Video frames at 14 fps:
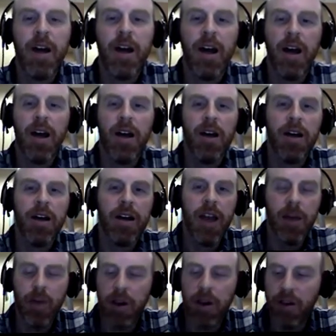
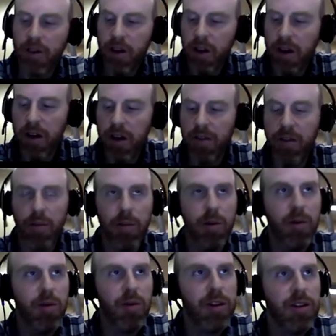And when you're thawing, if you
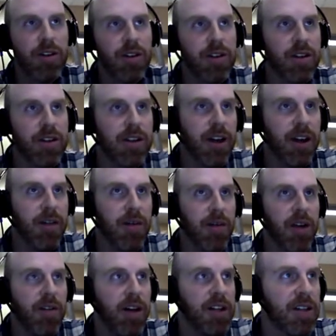remove when there's just a tiny
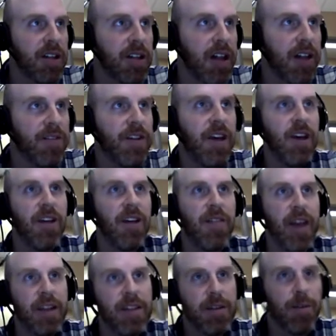bit of ice left,
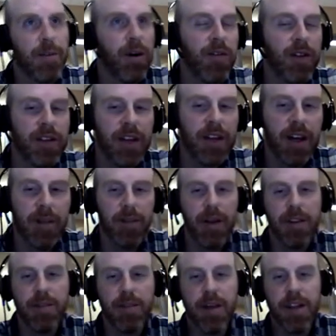that's the perfect time,
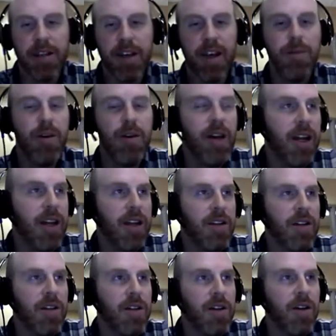because by the time you get it
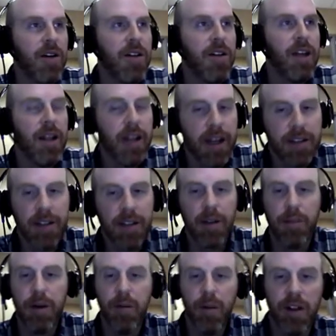into the hood, that last little
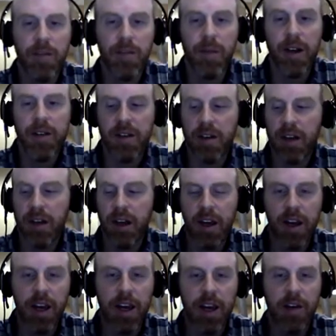bit will have melted
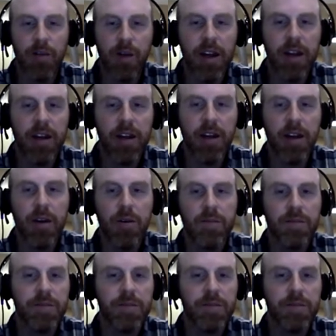and you're ready to go.